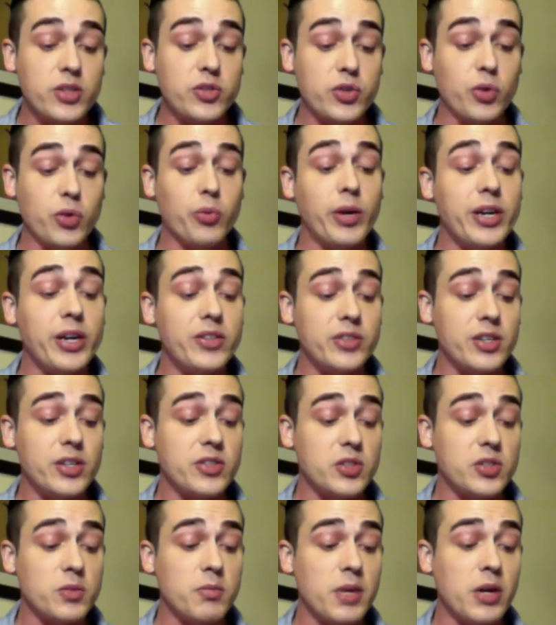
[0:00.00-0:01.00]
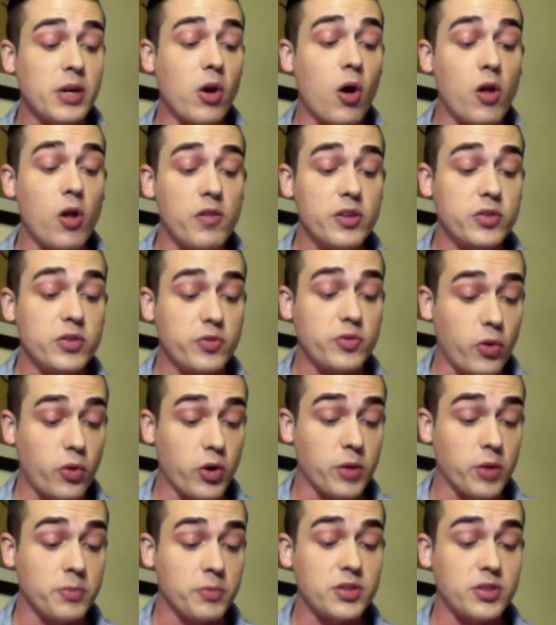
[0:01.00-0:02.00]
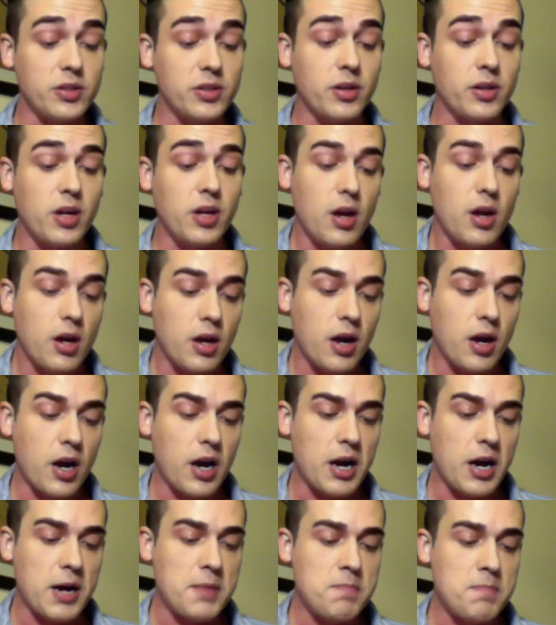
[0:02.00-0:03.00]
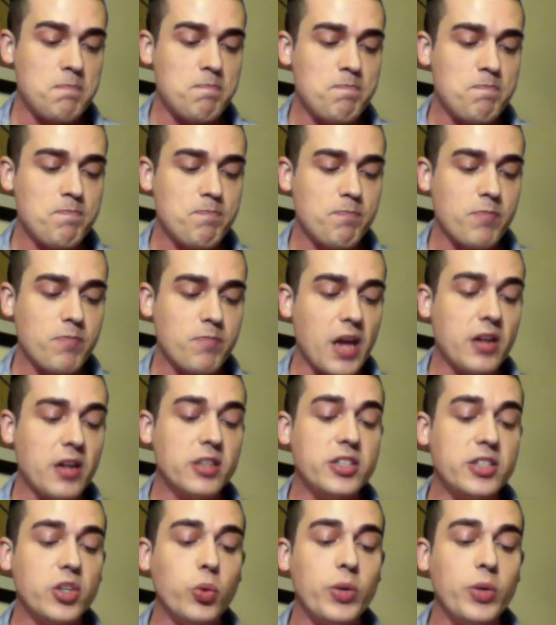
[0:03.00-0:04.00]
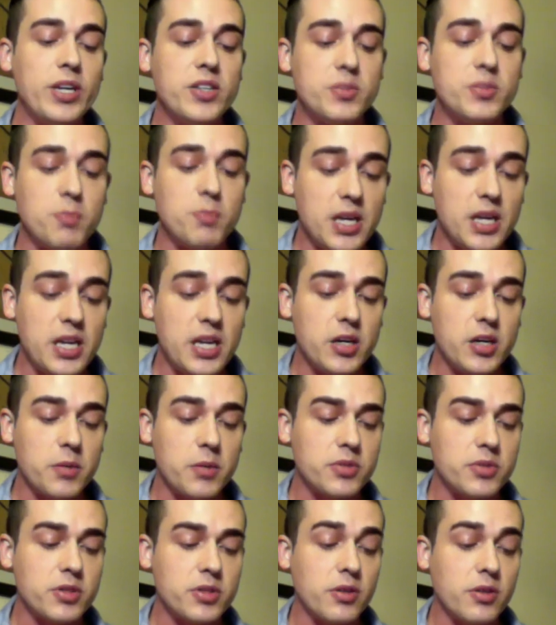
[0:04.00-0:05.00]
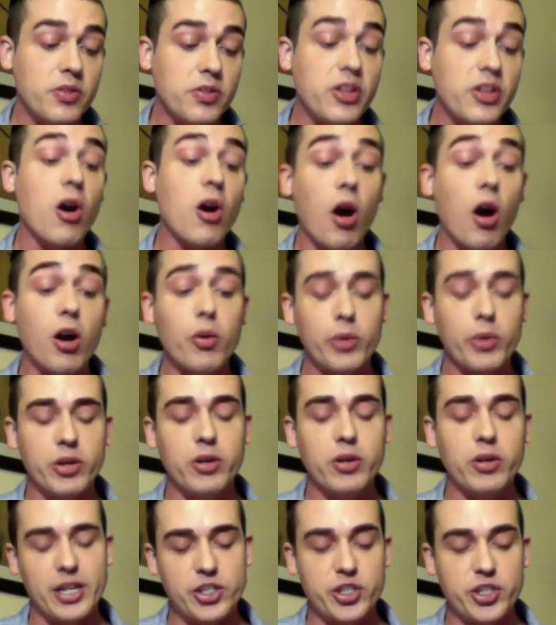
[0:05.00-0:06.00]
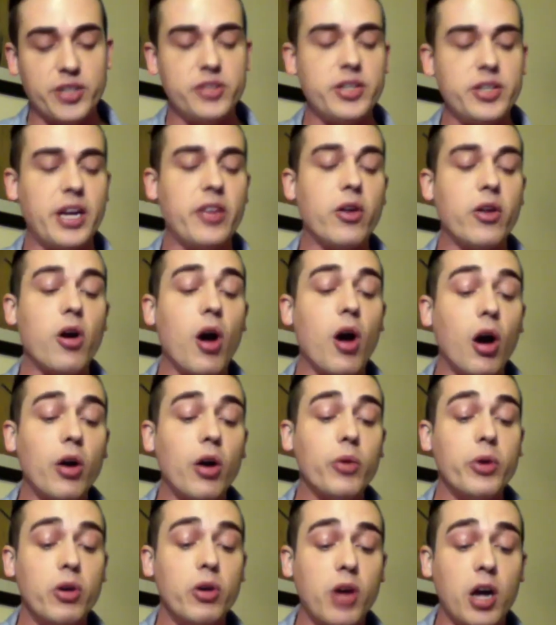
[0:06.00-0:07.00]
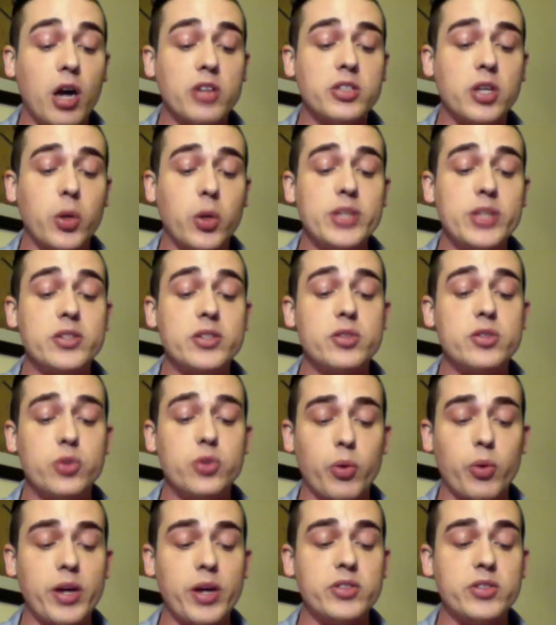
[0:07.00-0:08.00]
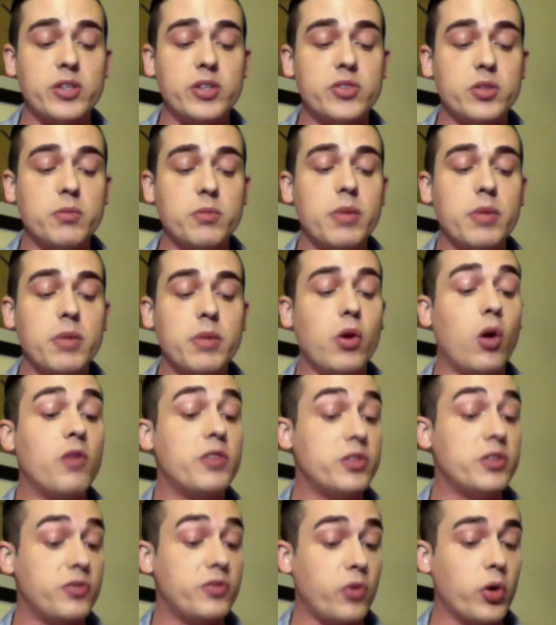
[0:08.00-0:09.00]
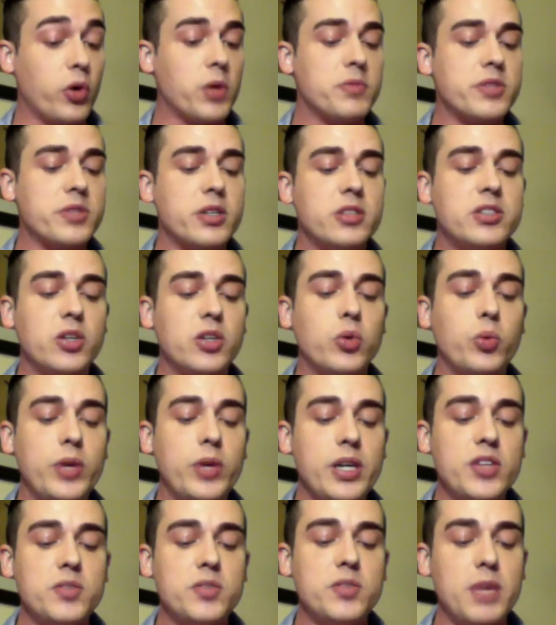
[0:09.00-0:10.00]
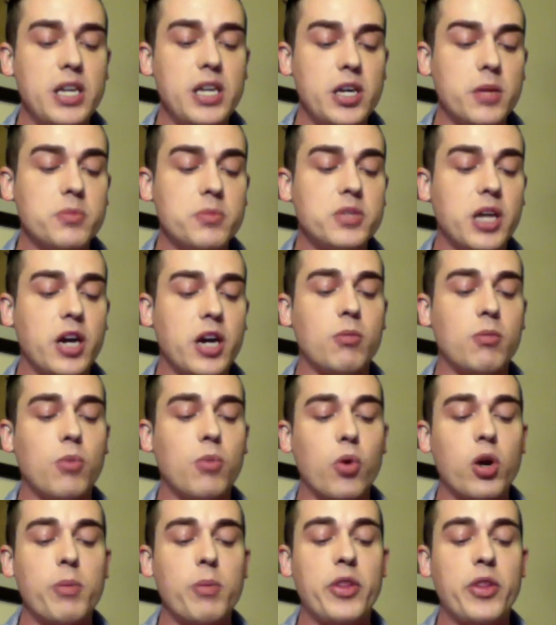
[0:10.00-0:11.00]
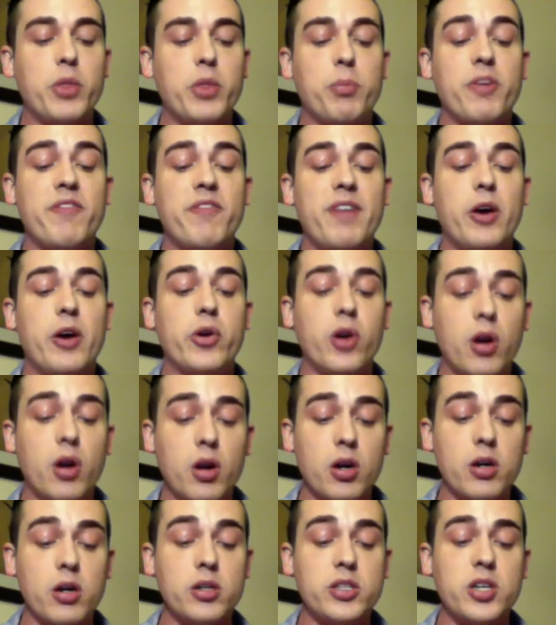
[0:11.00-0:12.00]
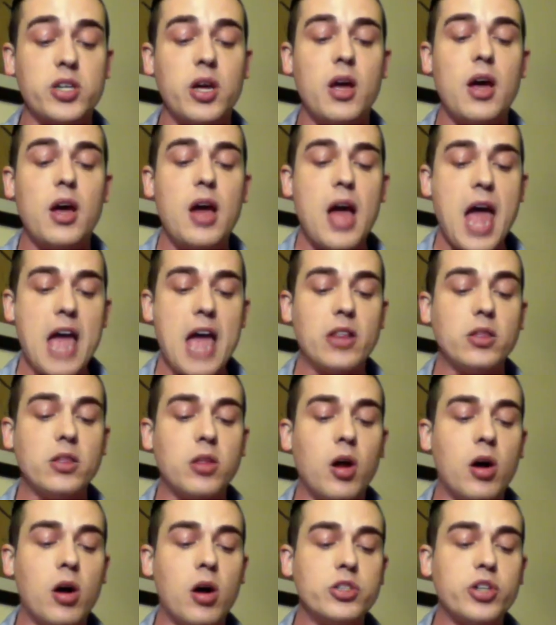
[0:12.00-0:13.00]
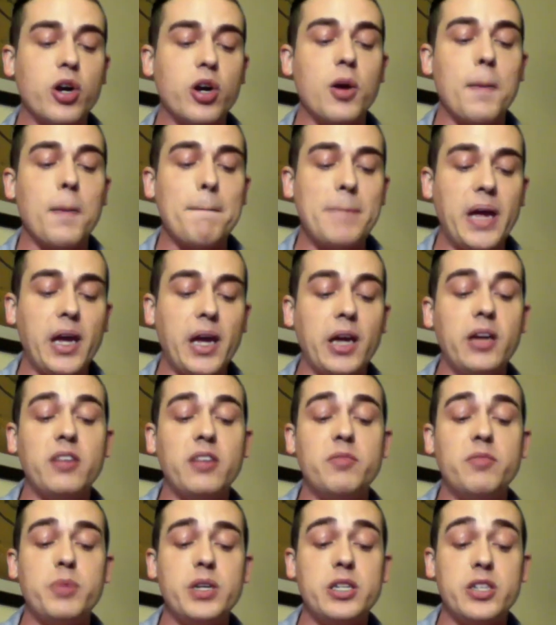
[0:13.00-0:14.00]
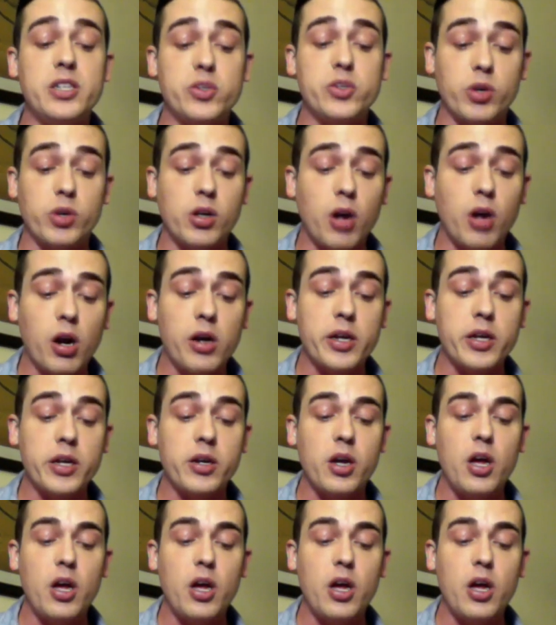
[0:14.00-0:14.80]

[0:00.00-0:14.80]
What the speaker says: to racism in all its forms, and until we as mediums, there are real consequences to racism in all of its forms, and until we as mediums care more about the profound hurt and long-term pain of being disregarded,